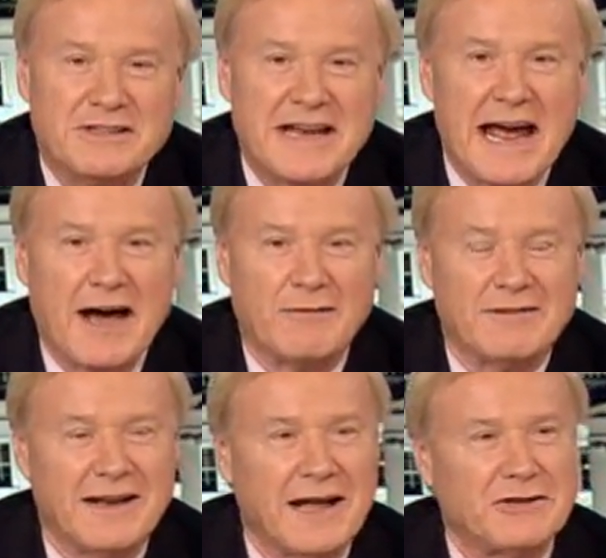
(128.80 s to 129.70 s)
doubt,
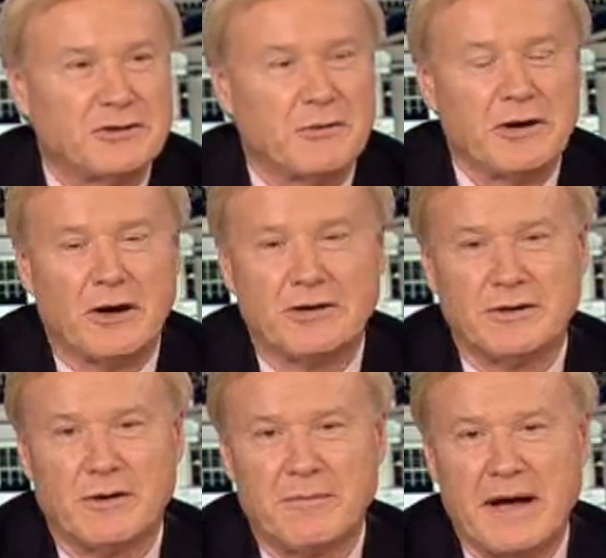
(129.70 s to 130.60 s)
and I'm sure we all
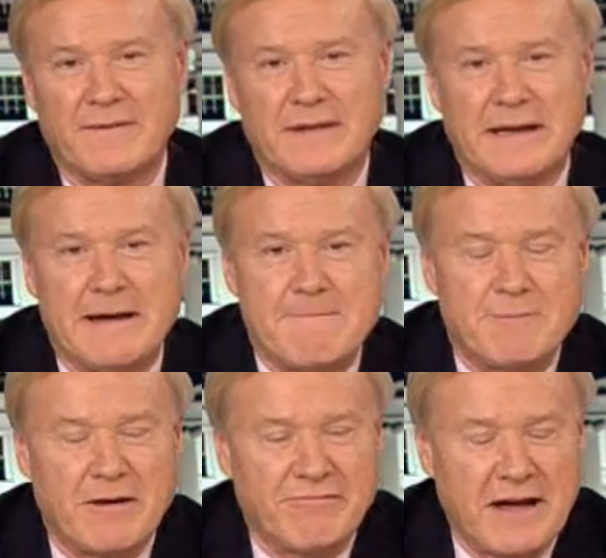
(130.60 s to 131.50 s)
do, about the
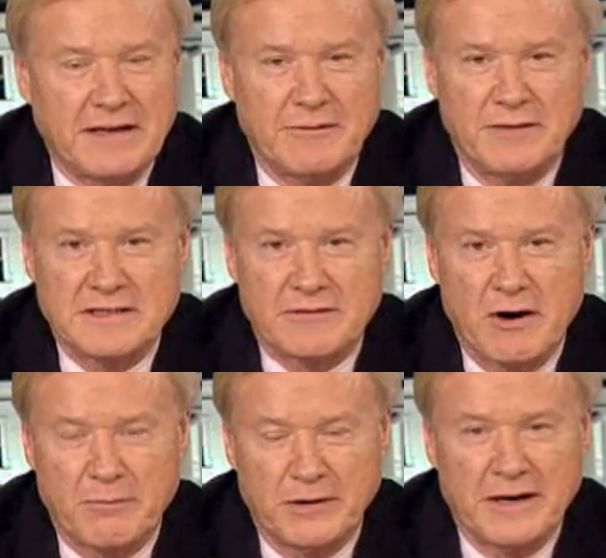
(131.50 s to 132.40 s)
effectiveness of
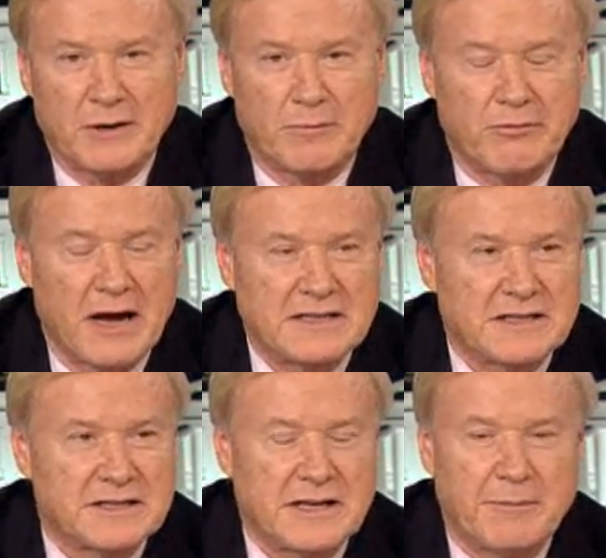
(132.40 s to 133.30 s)
our political
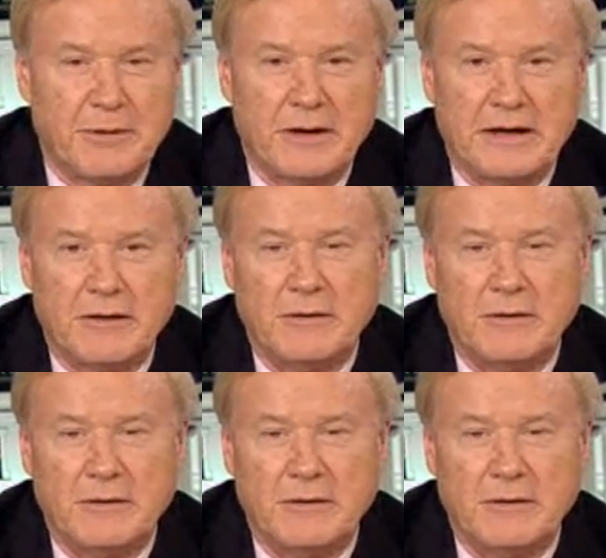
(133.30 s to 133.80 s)
process, the ability